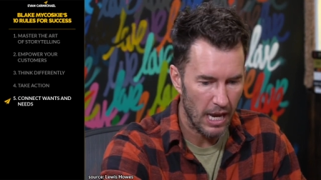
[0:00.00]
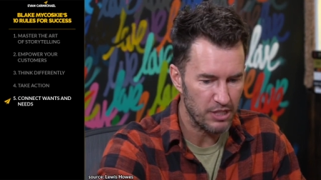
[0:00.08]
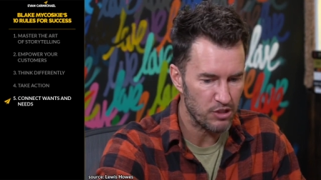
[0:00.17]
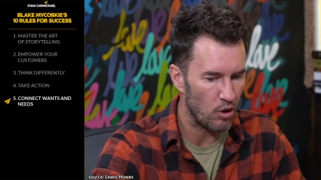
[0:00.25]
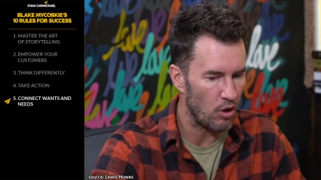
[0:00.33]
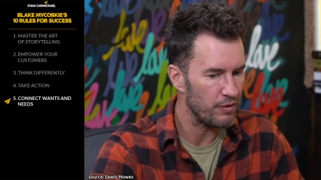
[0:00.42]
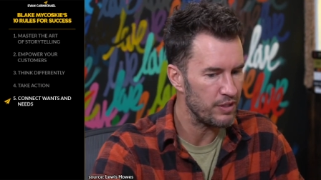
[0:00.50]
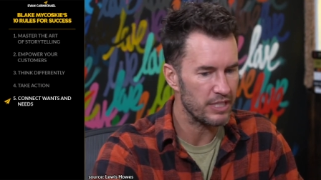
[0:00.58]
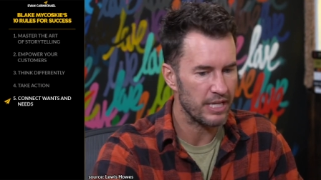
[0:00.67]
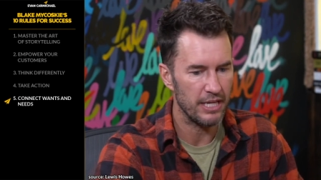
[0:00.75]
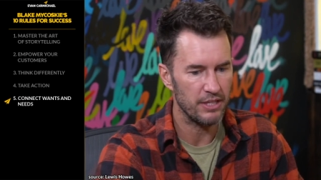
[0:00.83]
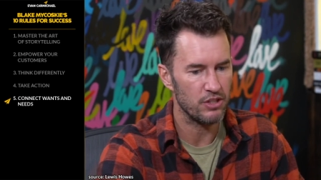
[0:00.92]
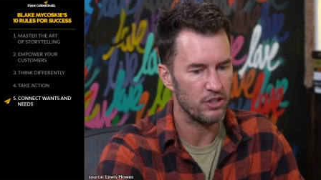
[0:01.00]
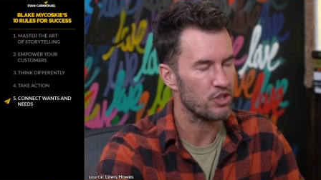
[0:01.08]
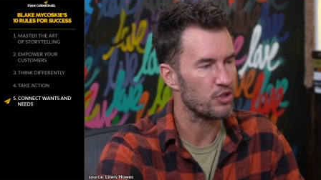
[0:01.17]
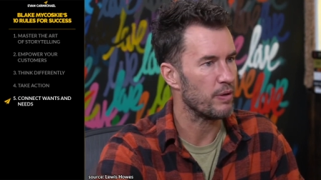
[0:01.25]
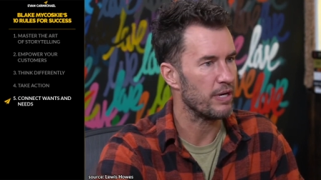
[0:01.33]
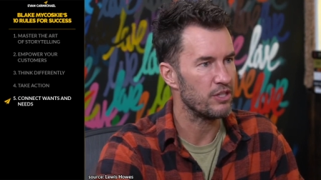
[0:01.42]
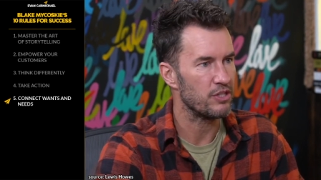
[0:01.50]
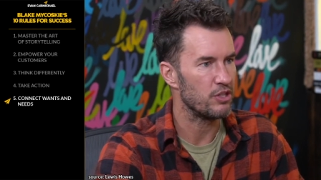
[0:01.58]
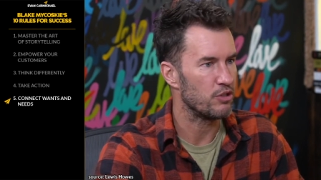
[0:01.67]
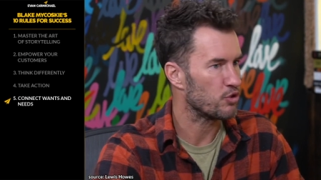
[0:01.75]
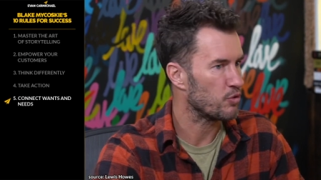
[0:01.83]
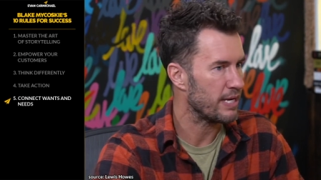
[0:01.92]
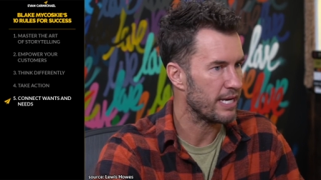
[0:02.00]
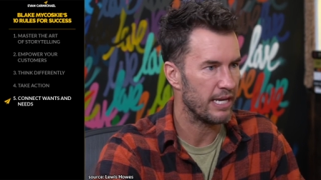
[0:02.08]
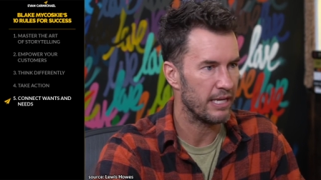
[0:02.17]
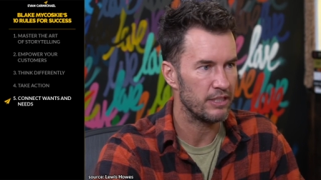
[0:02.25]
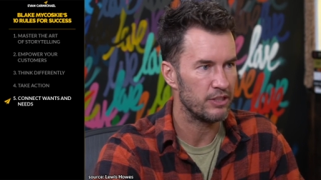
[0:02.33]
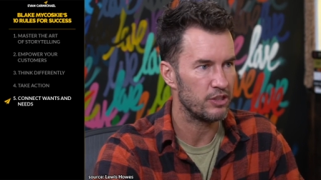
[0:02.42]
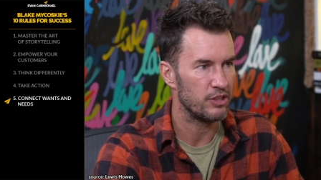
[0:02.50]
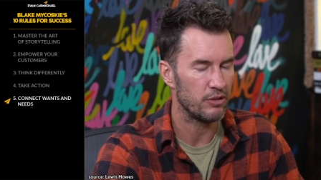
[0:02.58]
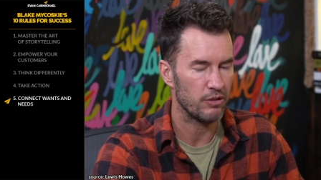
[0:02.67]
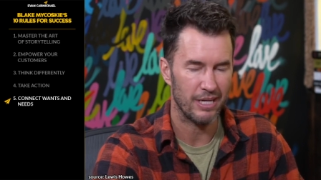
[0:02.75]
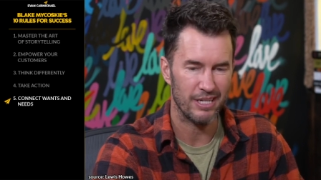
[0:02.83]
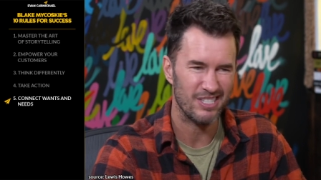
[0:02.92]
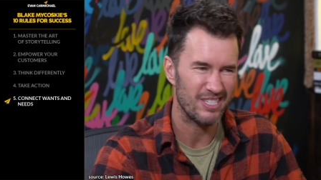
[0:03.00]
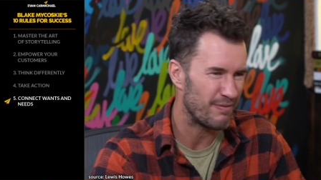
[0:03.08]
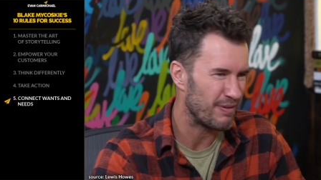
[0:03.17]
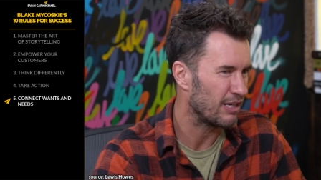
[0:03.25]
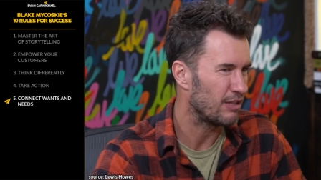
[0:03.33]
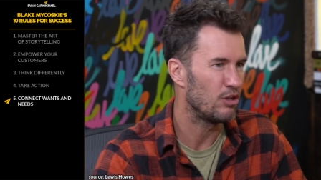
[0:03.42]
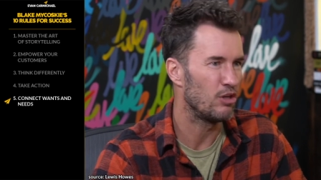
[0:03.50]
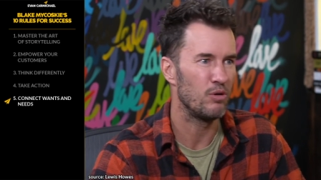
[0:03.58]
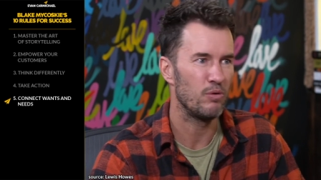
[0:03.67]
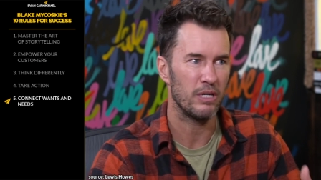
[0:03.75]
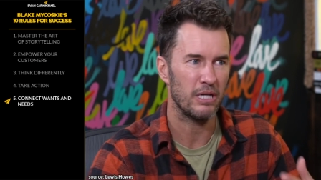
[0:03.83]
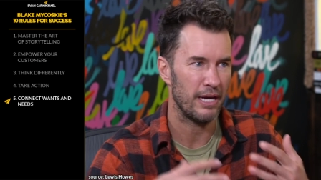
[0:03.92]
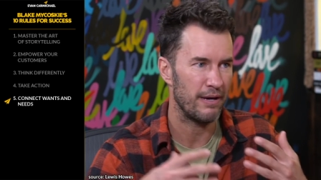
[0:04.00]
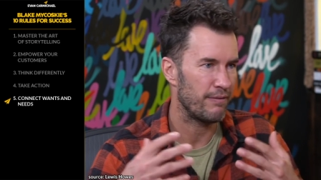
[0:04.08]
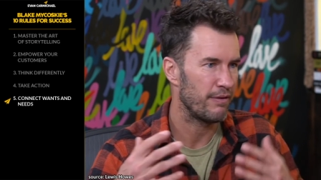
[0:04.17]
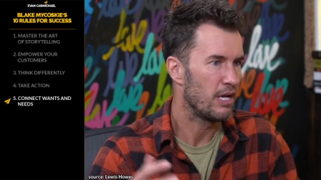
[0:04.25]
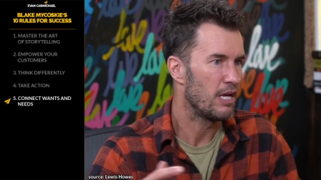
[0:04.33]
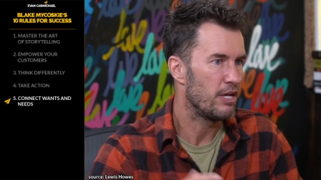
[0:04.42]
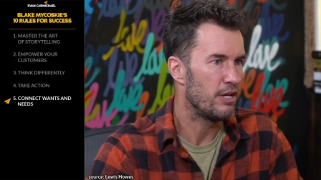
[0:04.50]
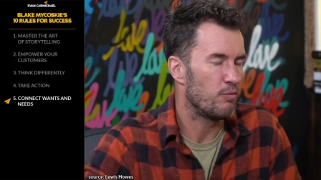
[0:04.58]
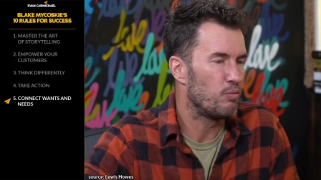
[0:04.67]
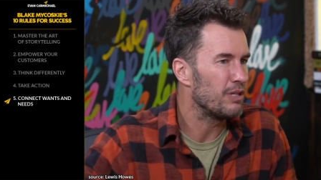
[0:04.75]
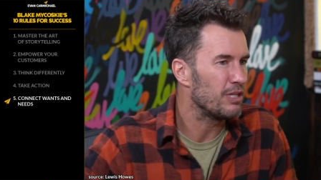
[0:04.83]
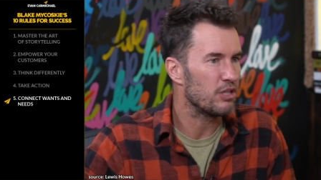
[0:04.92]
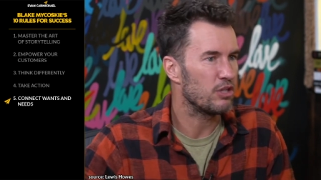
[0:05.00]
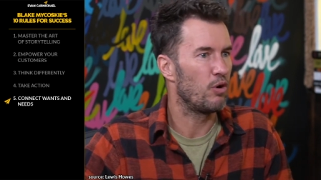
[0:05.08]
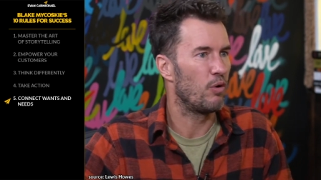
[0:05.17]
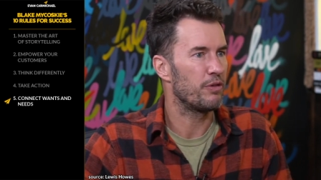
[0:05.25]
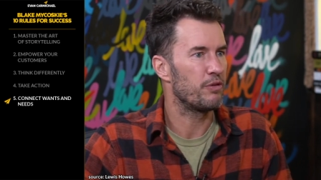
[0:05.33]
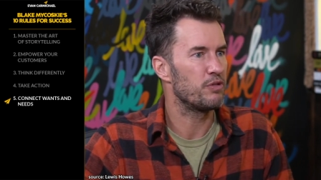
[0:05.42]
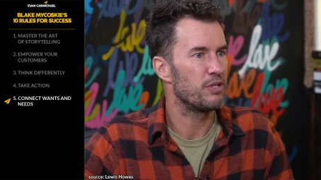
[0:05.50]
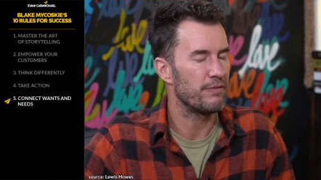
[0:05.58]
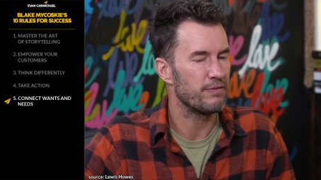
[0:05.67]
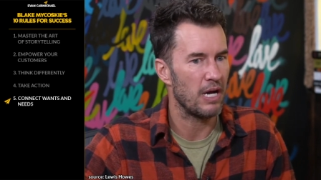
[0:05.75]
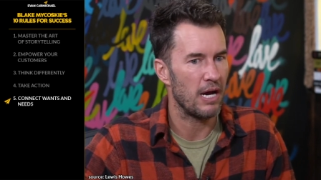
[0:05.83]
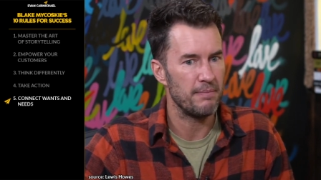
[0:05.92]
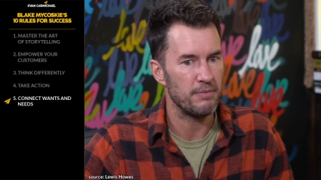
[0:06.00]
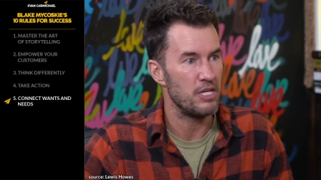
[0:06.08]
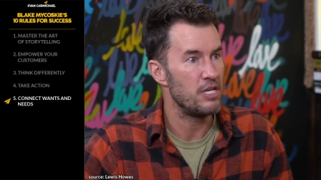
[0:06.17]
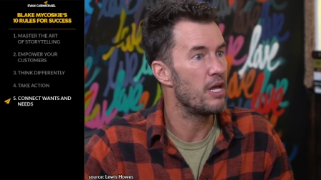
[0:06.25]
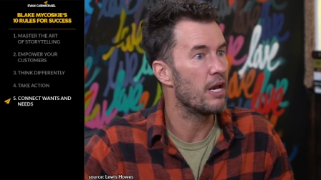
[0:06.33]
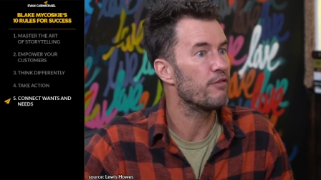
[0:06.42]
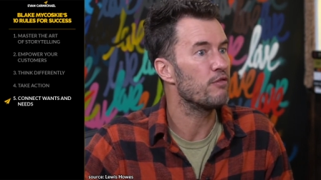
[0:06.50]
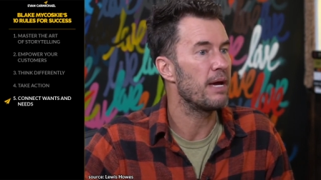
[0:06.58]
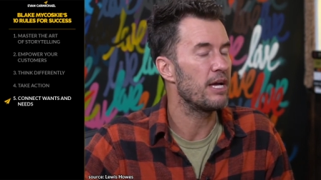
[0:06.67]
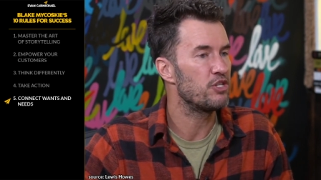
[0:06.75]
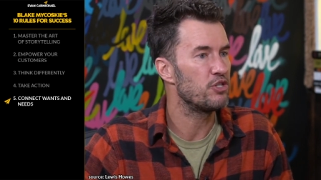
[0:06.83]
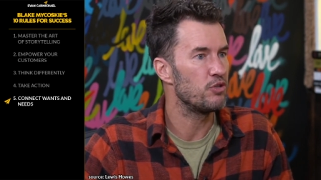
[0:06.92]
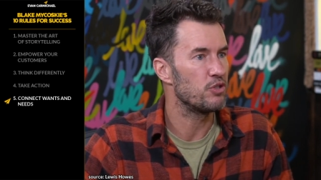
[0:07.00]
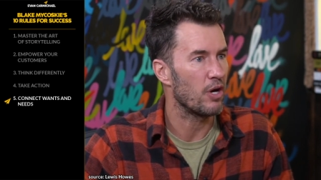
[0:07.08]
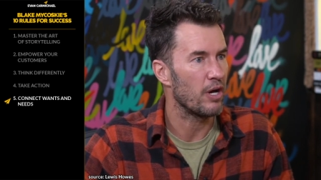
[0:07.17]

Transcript: I saw all these kids in the streets, you know, street kids, you know, kind of sniffing glue and kind mm-hmm. of, you know, really going through tough times, and none of them had shoes